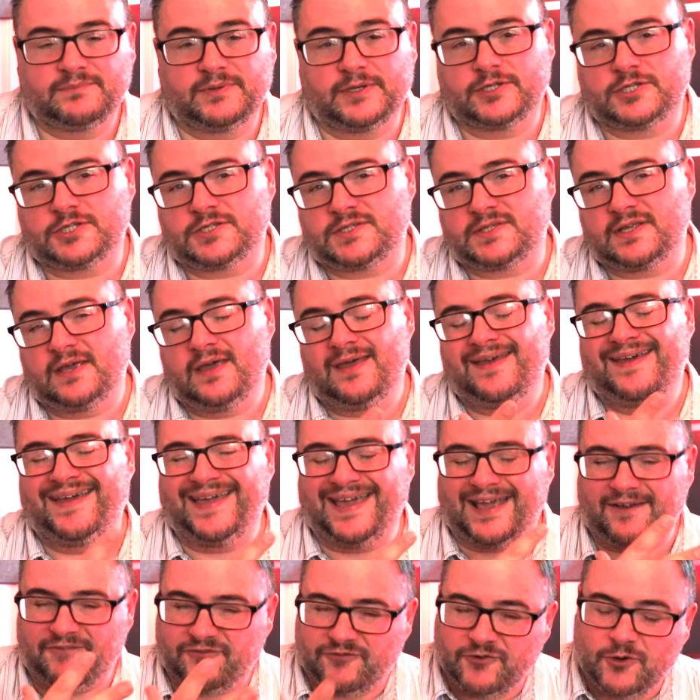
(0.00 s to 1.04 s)
but just
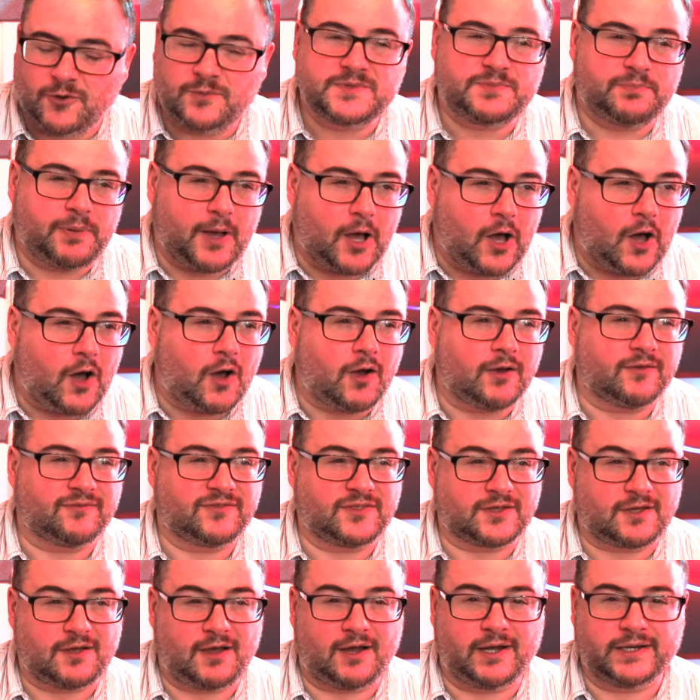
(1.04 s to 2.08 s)
it forms part of
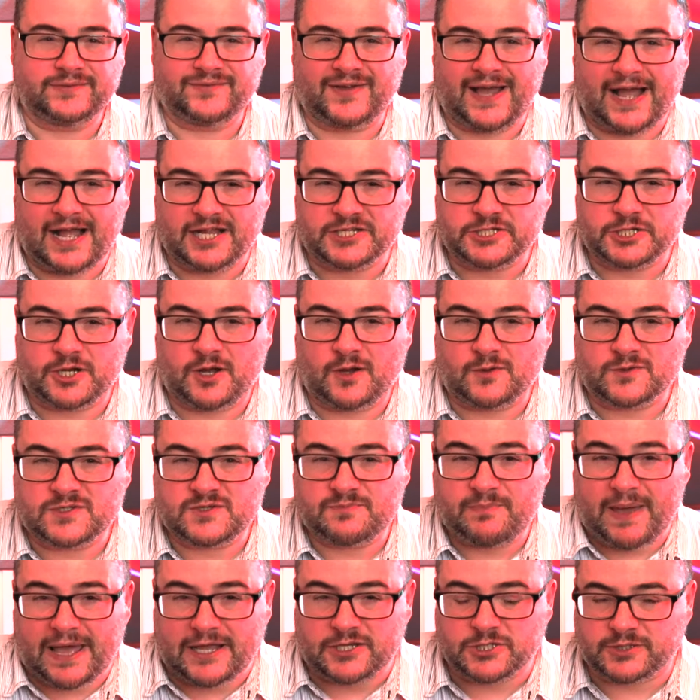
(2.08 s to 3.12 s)
the kind of agile
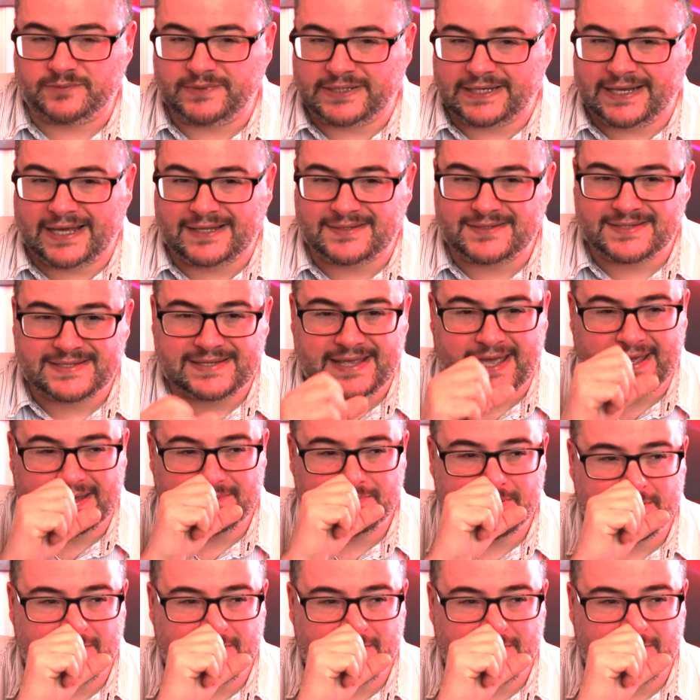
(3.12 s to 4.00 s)
spectrum and landscape.